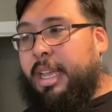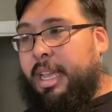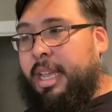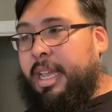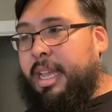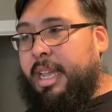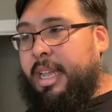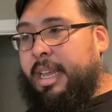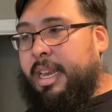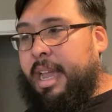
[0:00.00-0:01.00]

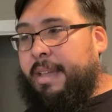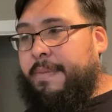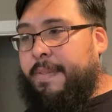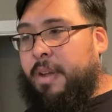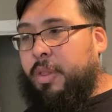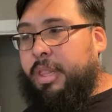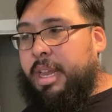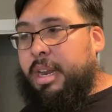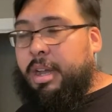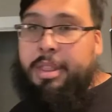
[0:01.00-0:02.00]
and I felt
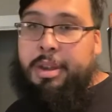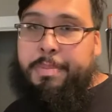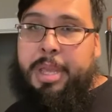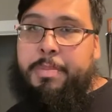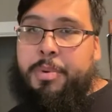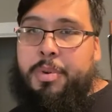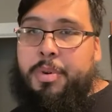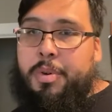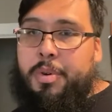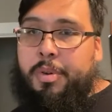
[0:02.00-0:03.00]
that other
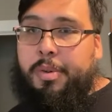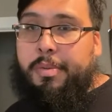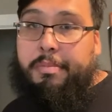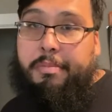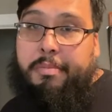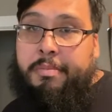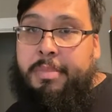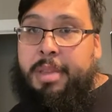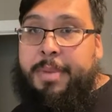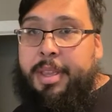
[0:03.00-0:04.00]
people
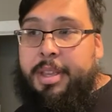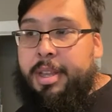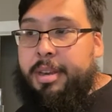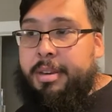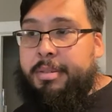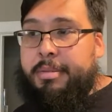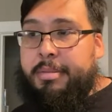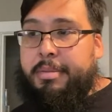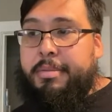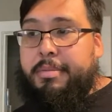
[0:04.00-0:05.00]
maybe can
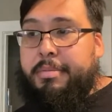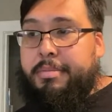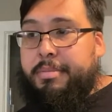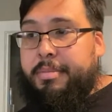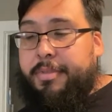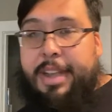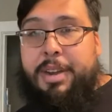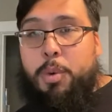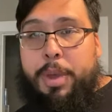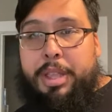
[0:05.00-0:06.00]
find
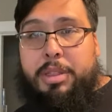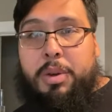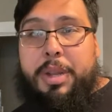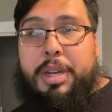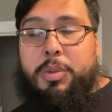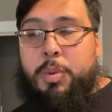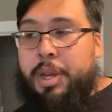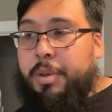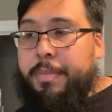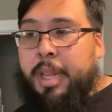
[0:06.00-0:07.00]
a way through it as
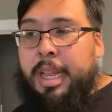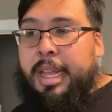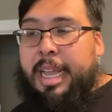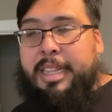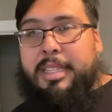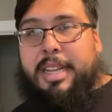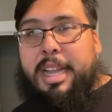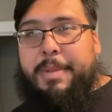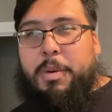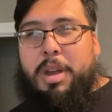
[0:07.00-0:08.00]
well. At the
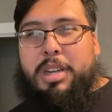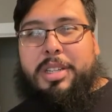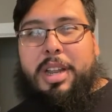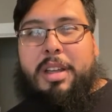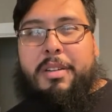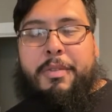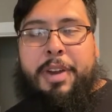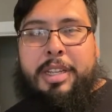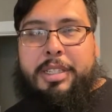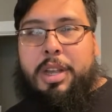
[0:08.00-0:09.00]
time, I watched a lot of
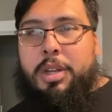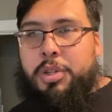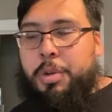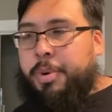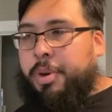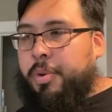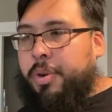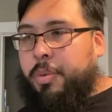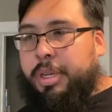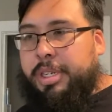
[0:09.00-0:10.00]
Ray as the
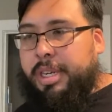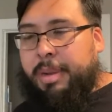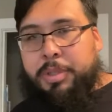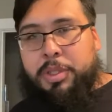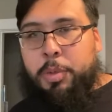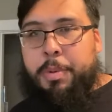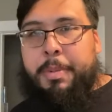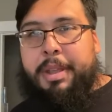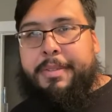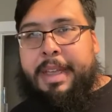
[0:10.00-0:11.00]
Entrepreneur, which I'm a super
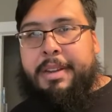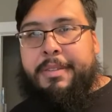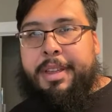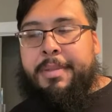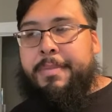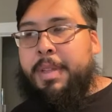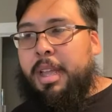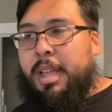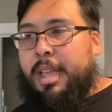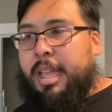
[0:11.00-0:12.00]
big fan of him,
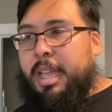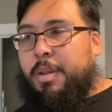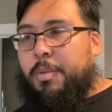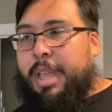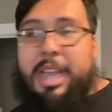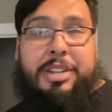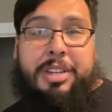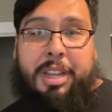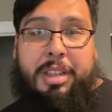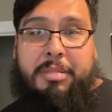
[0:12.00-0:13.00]
and we
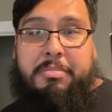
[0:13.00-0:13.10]
actually